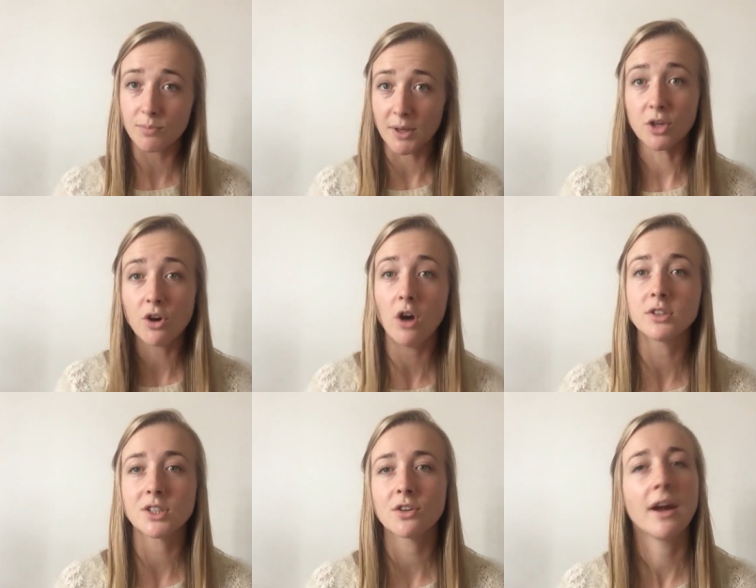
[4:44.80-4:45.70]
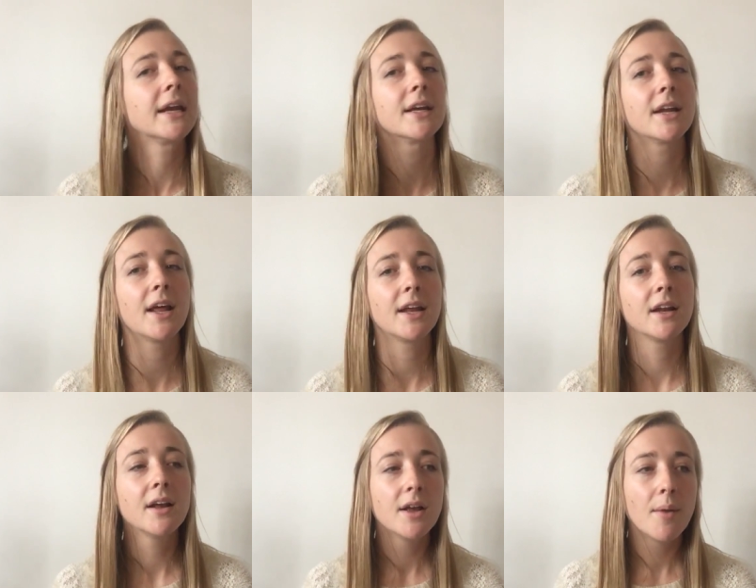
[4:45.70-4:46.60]
you consecrate it
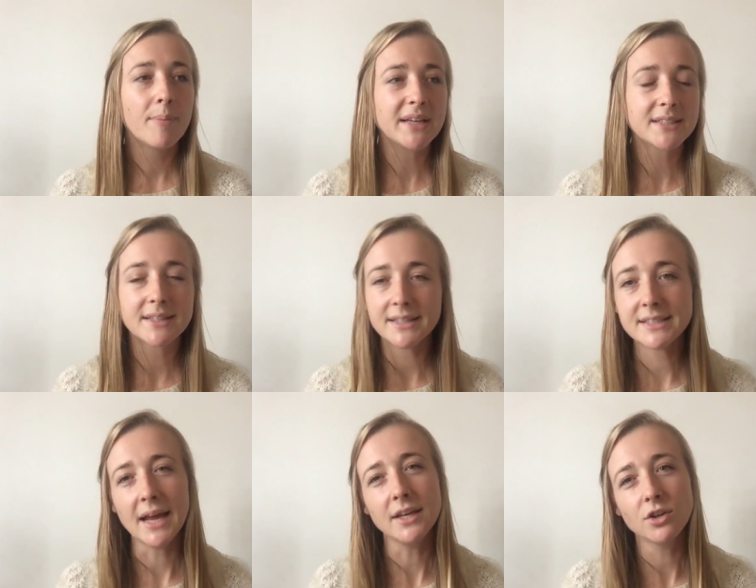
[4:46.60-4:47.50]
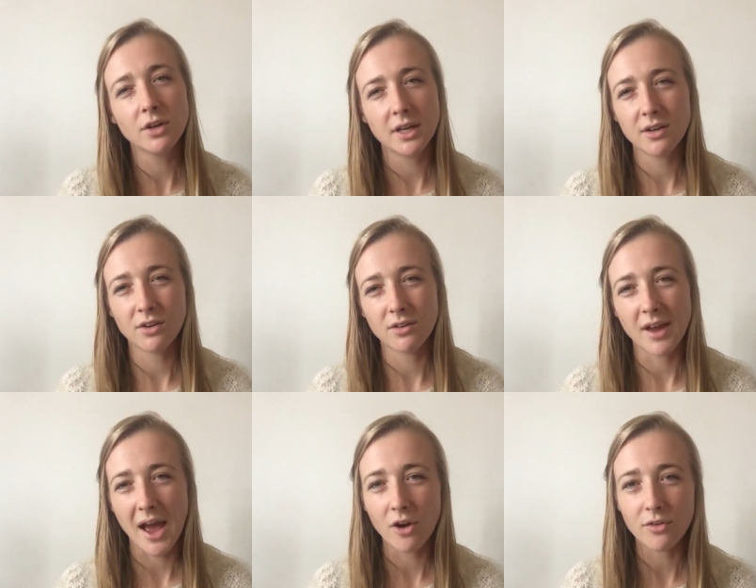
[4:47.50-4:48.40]
and basically take your ego
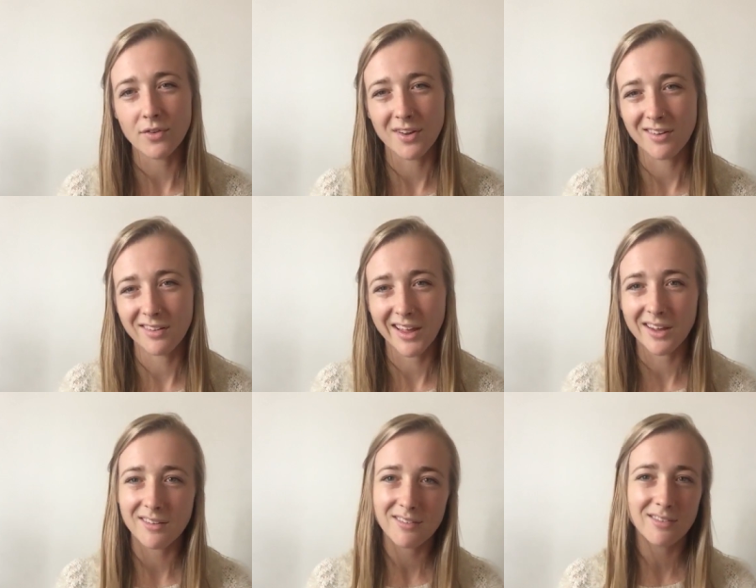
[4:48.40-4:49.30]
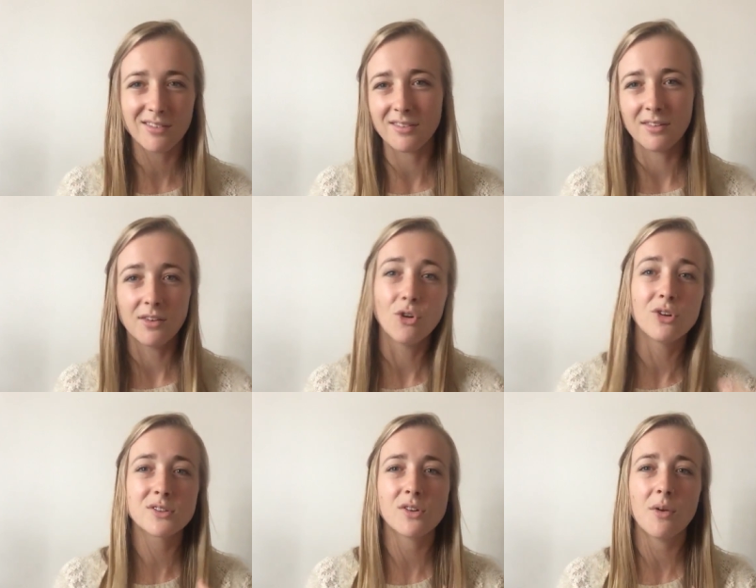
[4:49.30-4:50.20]
out of it, and like, you.
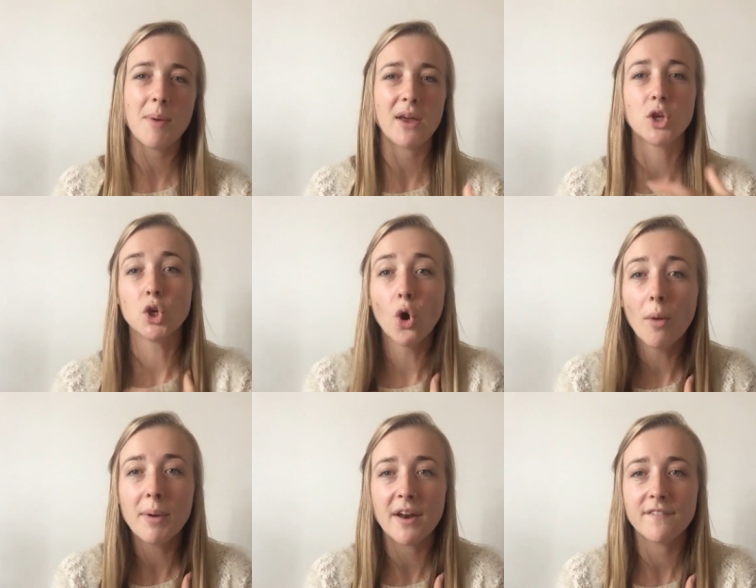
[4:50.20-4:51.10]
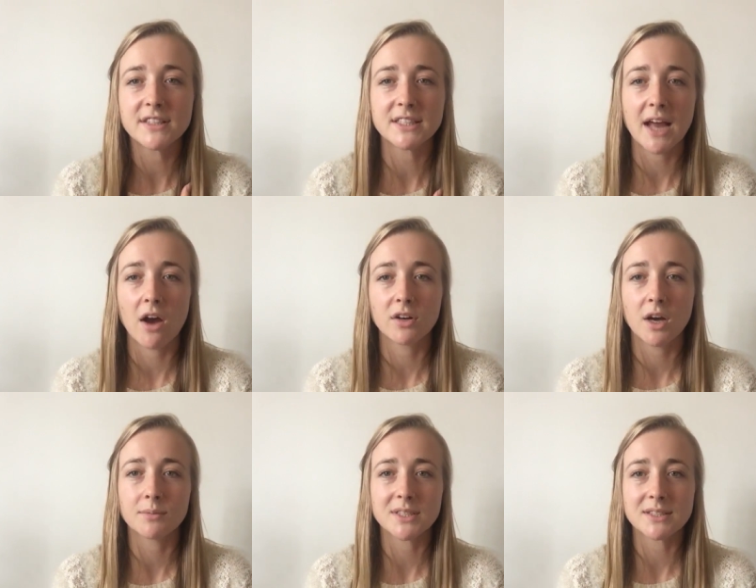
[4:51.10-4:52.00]
It's not about your benefits and
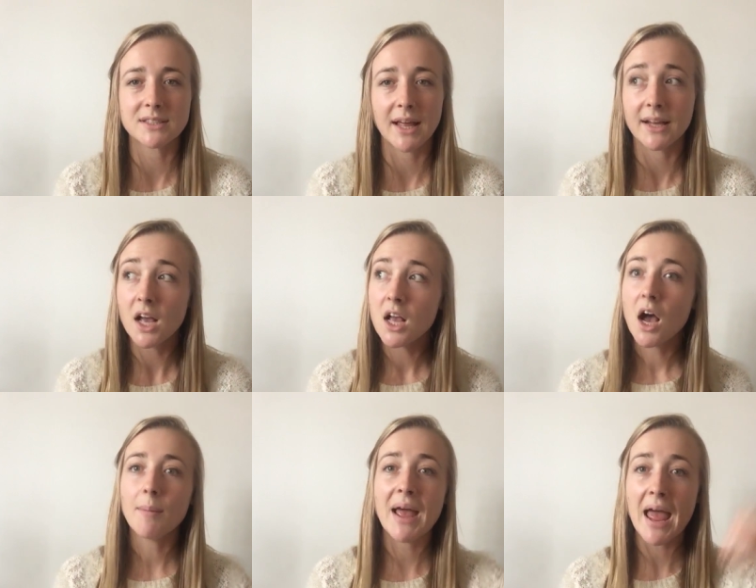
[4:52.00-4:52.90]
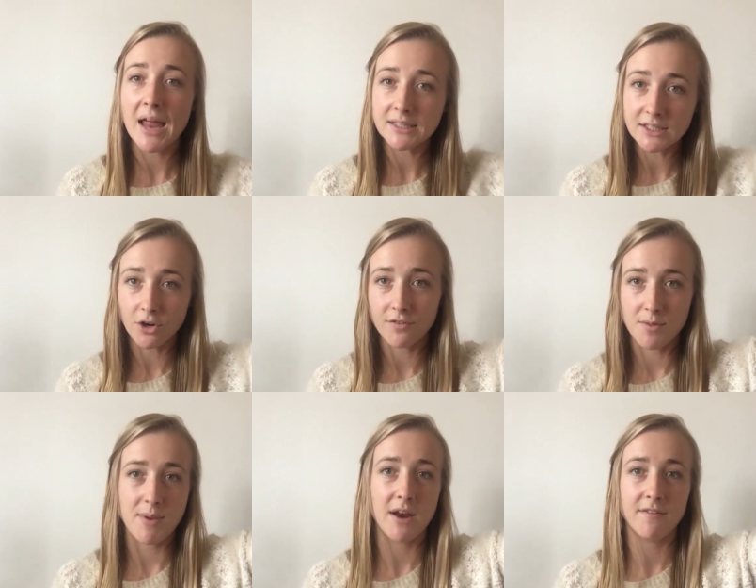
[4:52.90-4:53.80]
outcomes. It's like I'm handing over
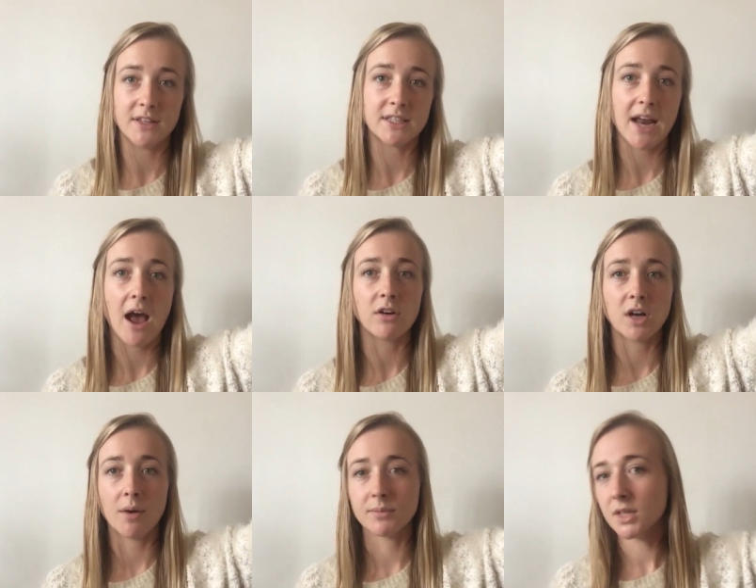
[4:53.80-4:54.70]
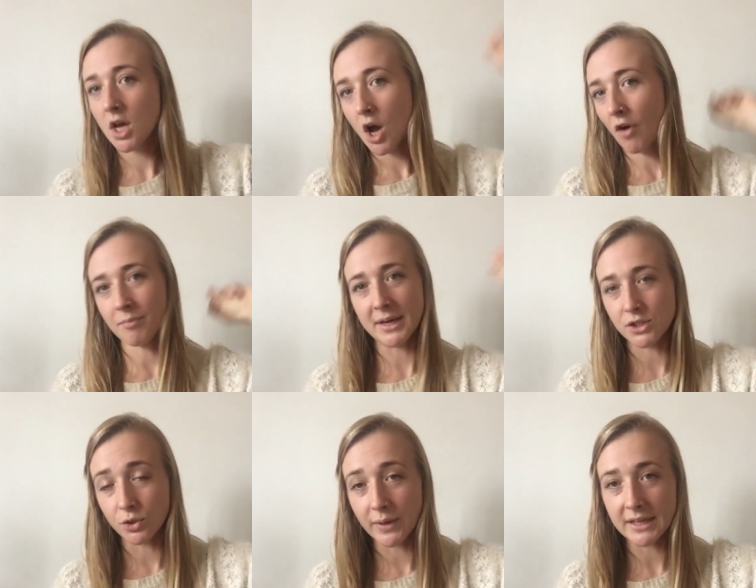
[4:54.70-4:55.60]
the benefits and outcomes of me
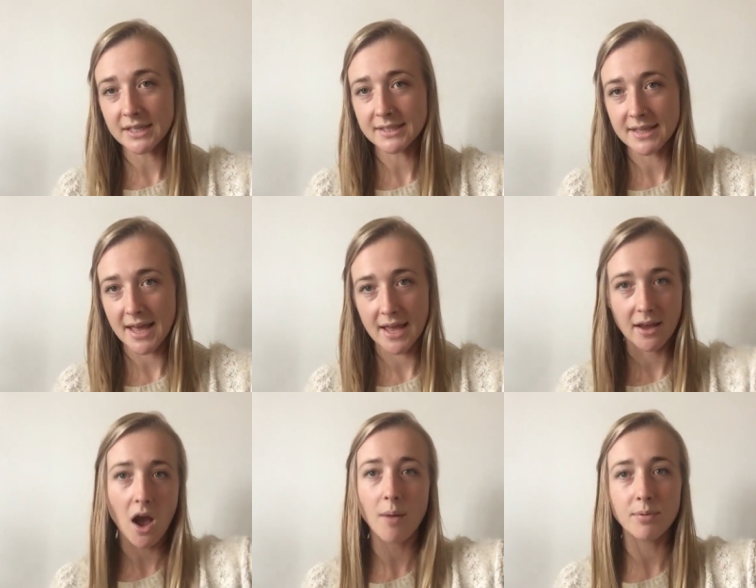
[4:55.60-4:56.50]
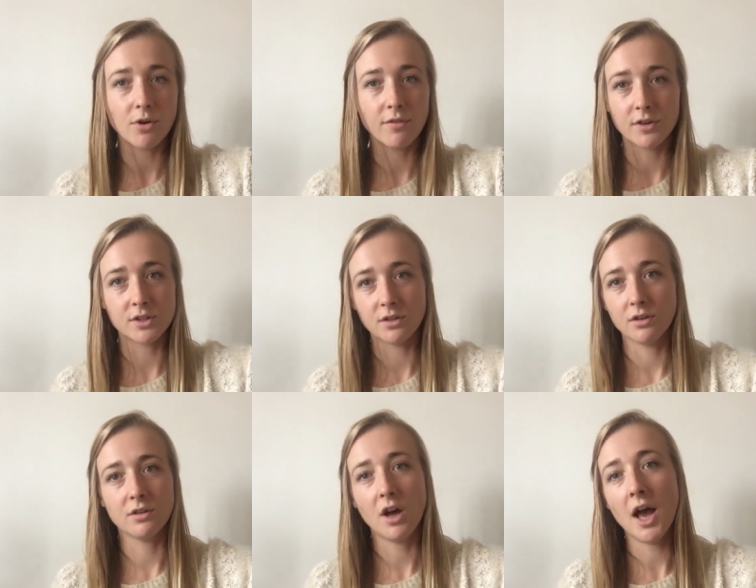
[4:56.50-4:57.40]
doing this thing up and over
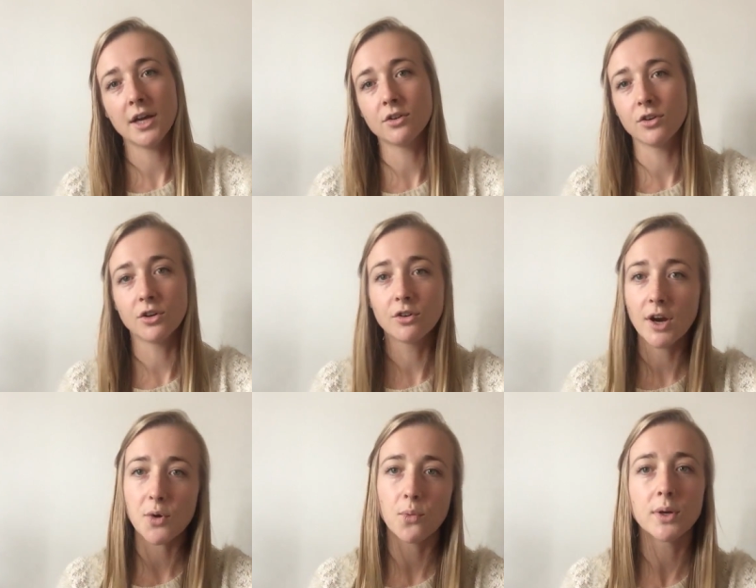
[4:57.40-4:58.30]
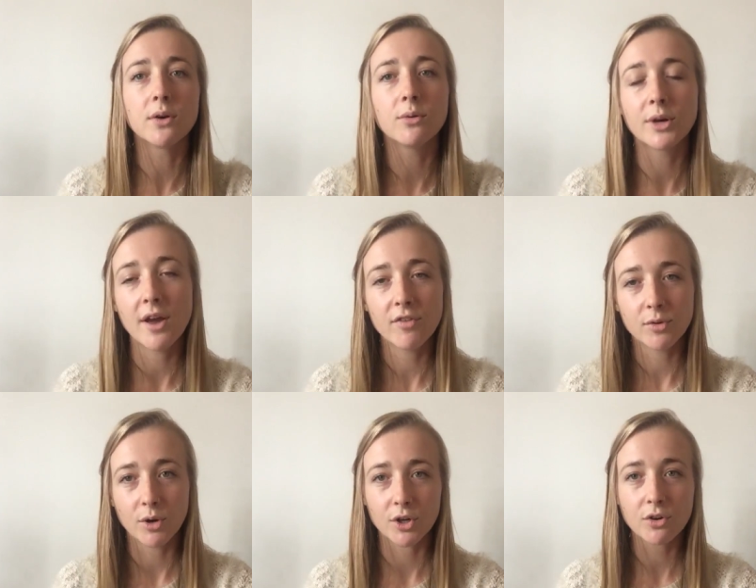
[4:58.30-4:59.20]
to the higher good, greater will, whatever
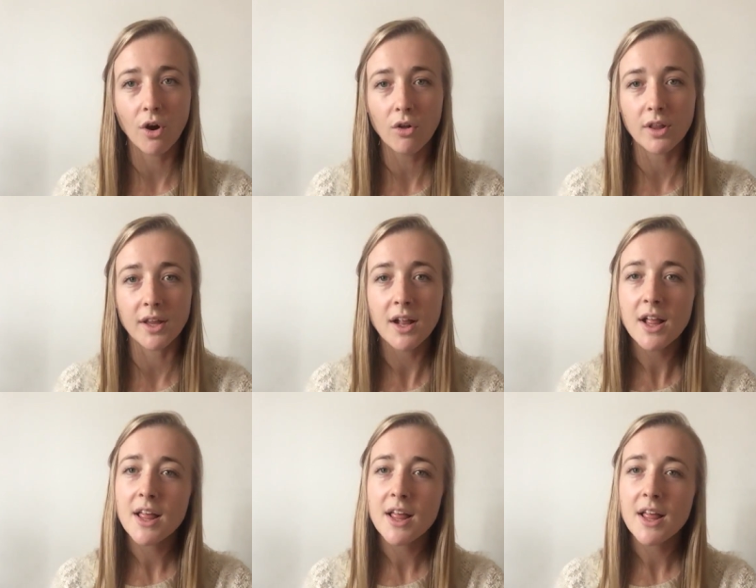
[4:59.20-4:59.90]
you want to call it.